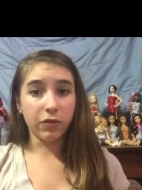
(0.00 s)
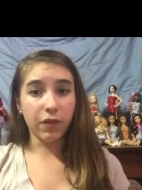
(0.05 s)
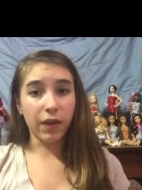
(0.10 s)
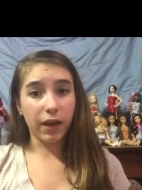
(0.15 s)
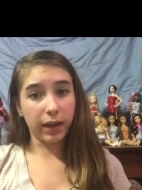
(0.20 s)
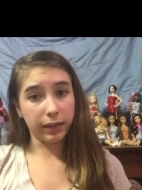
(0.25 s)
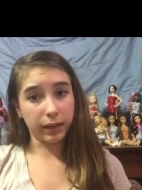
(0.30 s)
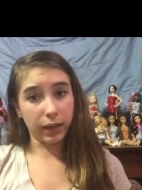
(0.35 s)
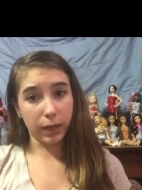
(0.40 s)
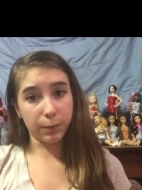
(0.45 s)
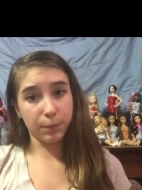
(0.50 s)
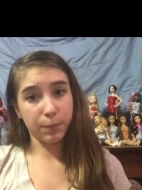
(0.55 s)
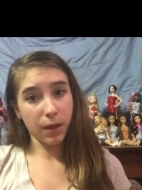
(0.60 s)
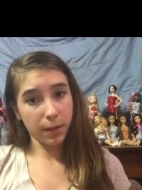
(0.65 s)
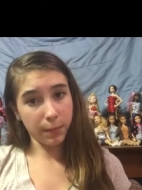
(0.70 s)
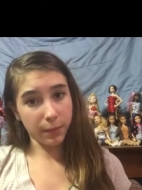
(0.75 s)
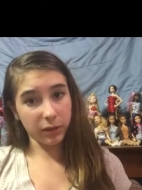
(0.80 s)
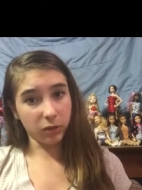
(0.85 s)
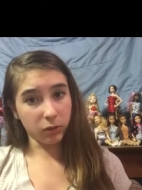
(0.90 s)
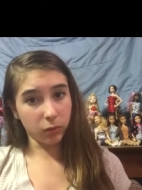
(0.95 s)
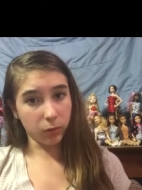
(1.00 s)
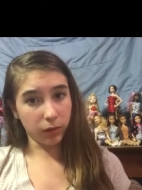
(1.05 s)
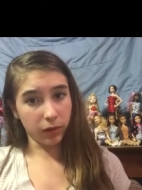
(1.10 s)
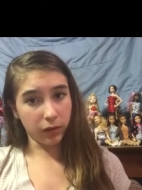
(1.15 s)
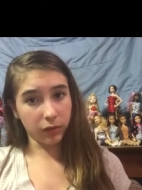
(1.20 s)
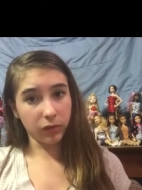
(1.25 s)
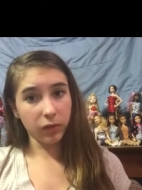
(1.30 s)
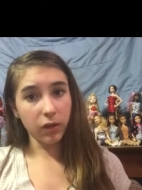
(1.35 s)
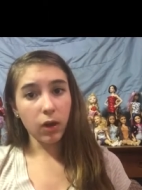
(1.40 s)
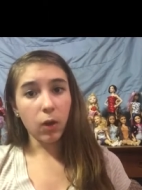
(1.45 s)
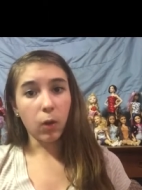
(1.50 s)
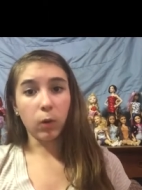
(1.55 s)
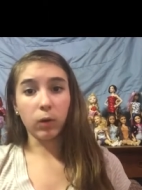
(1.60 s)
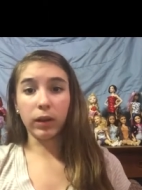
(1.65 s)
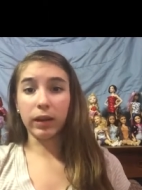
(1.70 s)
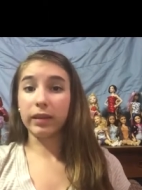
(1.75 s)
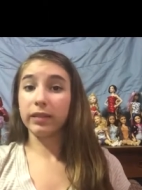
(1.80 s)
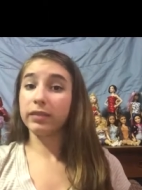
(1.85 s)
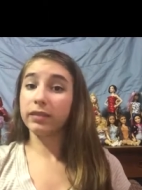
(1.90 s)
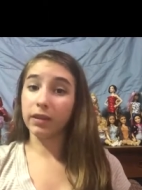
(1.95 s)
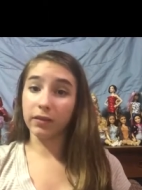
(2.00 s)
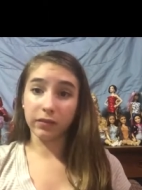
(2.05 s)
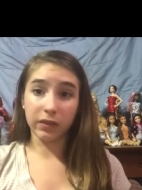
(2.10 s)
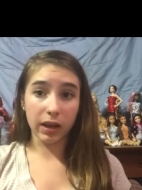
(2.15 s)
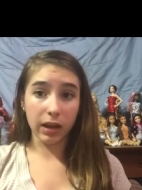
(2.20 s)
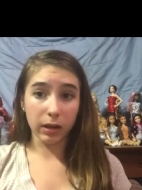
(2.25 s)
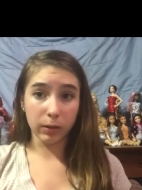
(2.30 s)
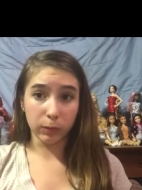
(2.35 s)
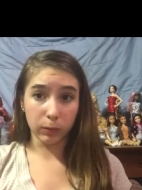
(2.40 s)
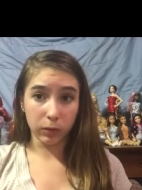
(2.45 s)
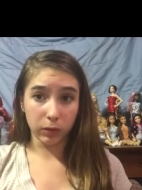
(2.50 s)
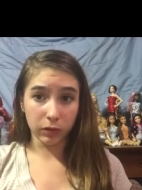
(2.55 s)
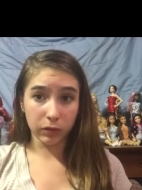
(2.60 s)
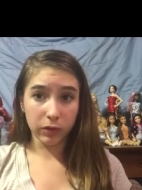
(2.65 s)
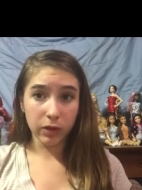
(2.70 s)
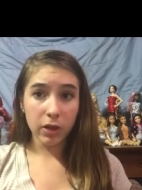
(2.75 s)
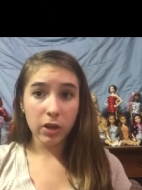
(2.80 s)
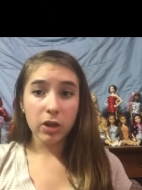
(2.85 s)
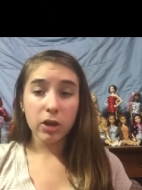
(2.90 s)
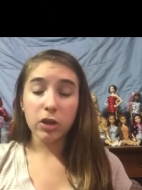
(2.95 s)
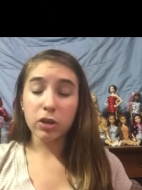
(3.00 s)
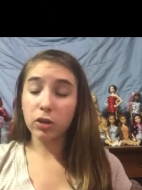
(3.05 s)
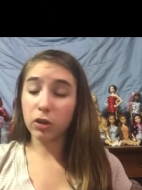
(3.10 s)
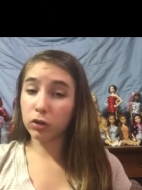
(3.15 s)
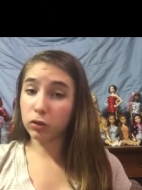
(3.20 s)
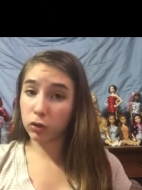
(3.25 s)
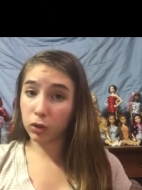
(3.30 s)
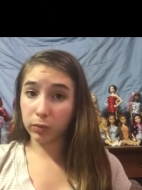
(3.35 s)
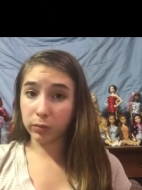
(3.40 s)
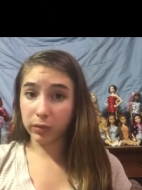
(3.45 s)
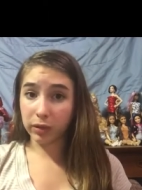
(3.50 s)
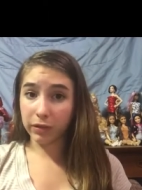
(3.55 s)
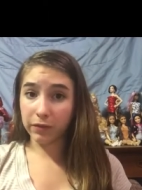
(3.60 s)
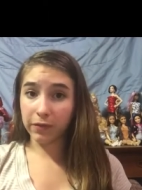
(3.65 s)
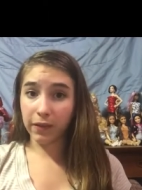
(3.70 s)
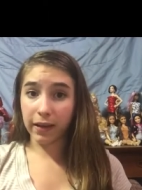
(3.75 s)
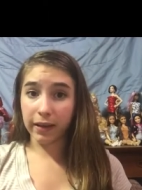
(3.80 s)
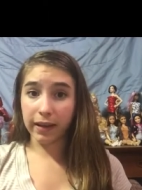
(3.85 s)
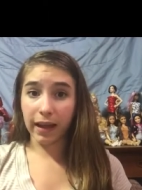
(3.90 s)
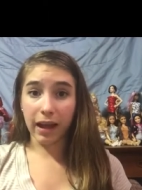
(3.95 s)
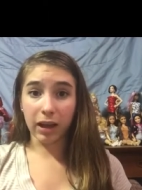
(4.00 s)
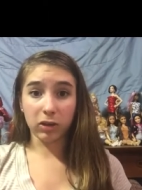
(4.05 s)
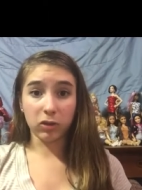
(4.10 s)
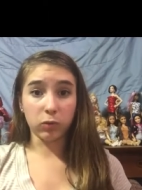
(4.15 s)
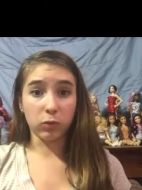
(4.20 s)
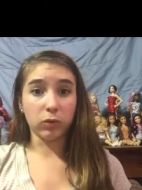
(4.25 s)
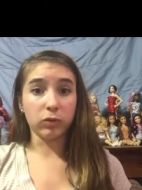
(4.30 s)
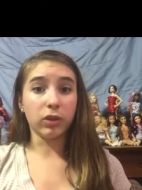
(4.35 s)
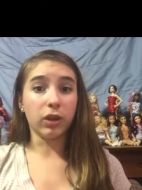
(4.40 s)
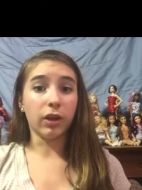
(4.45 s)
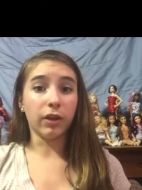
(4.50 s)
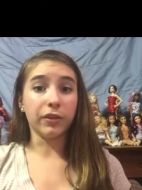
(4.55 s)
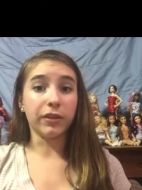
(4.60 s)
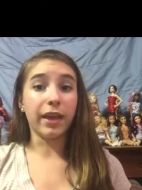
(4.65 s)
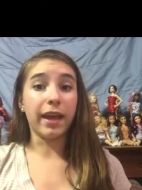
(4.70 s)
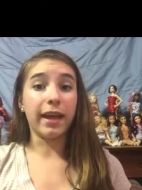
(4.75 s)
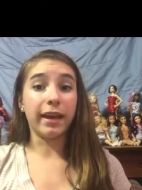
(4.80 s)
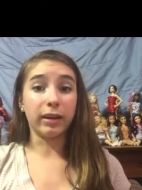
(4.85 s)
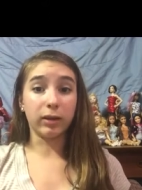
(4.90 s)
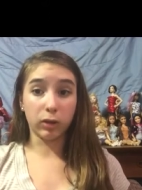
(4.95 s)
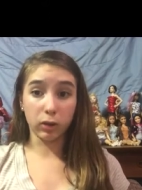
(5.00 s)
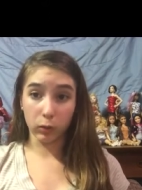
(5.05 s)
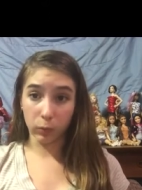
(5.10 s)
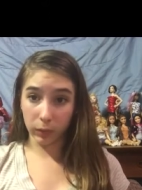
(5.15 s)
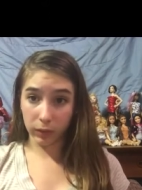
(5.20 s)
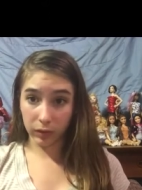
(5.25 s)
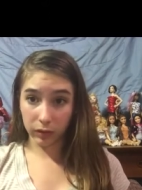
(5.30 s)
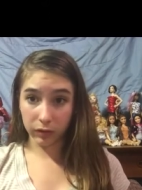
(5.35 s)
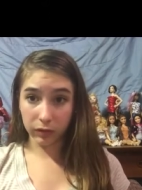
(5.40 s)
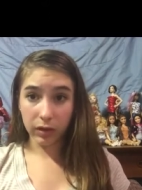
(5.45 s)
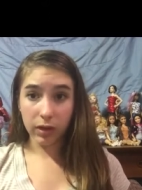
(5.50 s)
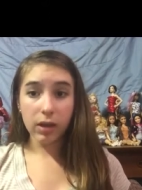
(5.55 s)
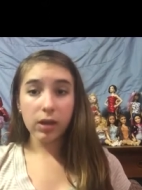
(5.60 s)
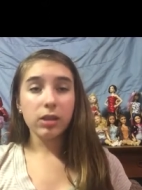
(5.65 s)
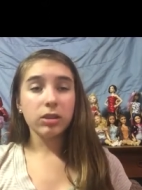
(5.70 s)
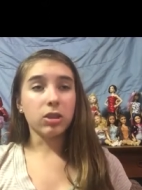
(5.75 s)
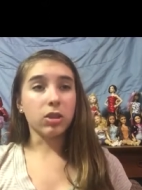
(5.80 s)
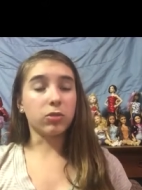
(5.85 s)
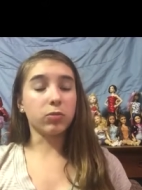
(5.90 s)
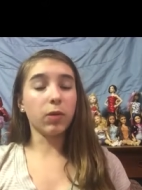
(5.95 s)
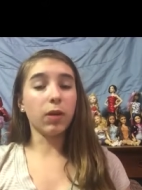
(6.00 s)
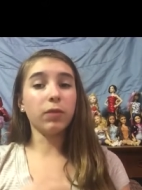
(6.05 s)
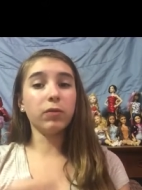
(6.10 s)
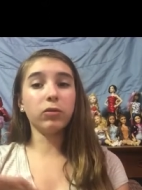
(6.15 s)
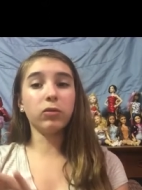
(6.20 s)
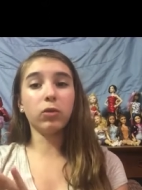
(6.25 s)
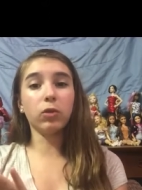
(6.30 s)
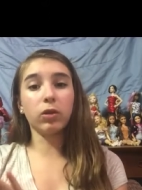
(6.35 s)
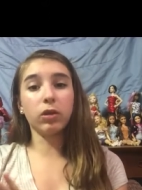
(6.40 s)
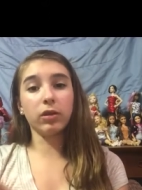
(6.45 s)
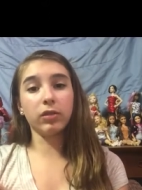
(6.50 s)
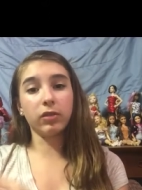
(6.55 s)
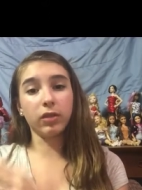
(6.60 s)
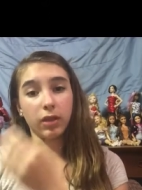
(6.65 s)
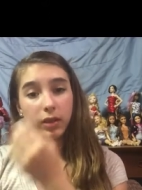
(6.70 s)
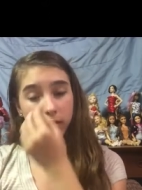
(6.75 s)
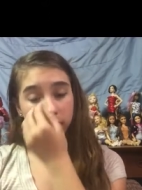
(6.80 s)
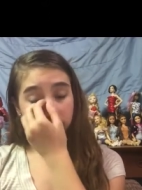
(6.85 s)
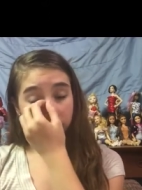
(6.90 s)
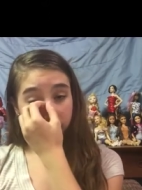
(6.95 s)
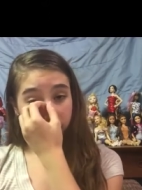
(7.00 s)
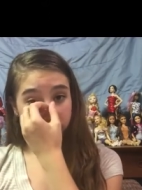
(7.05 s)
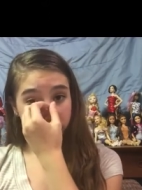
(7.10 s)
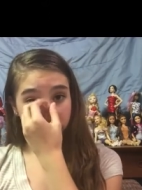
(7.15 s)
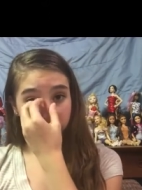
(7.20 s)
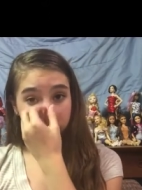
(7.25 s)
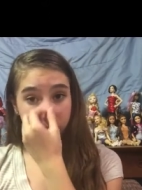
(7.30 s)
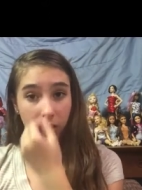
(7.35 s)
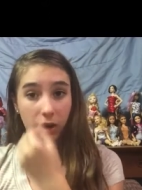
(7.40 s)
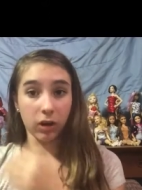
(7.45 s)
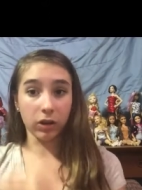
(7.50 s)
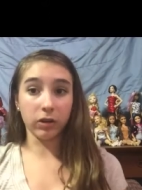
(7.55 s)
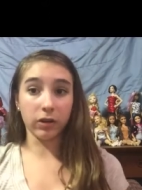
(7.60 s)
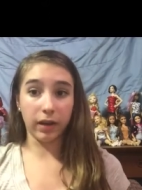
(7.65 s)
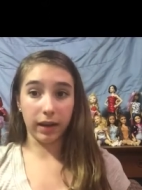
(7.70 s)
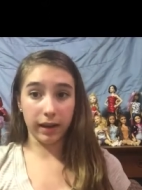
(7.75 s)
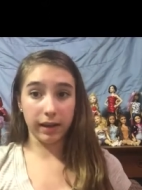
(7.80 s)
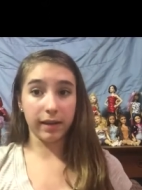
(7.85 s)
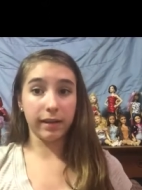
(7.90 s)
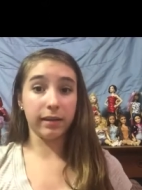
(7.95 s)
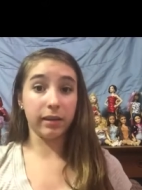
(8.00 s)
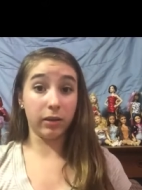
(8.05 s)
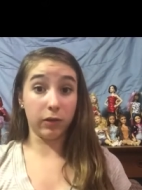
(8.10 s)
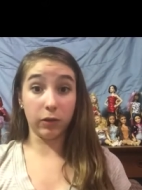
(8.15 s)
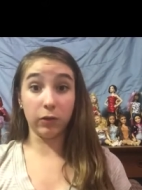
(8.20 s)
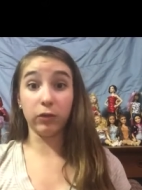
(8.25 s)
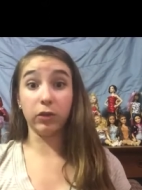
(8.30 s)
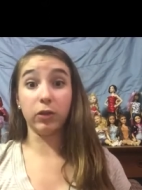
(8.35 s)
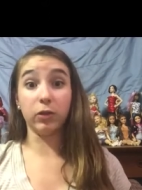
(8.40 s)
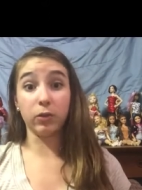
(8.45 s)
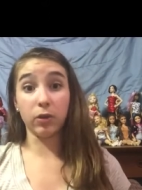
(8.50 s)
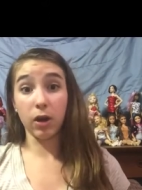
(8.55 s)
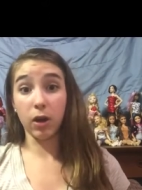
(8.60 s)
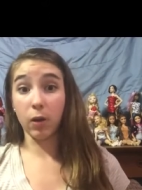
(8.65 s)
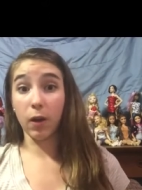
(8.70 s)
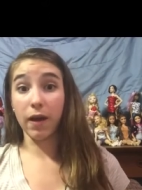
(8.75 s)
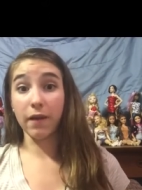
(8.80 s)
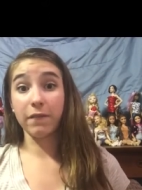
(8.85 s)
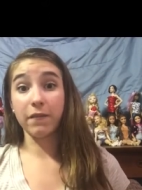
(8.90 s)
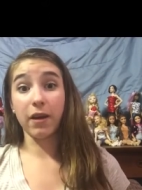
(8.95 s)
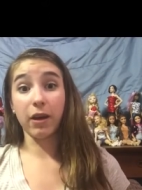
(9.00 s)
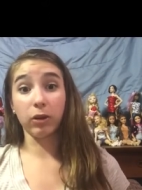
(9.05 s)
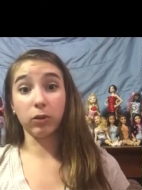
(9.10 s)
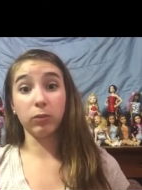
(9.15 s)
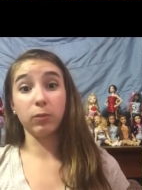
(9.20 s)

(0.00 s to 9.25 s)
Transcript: you find like baby toys or like stuffed animals. You don't normally find actual dolls at Goodwills. The thrift stores in Texas are great. You you know, I've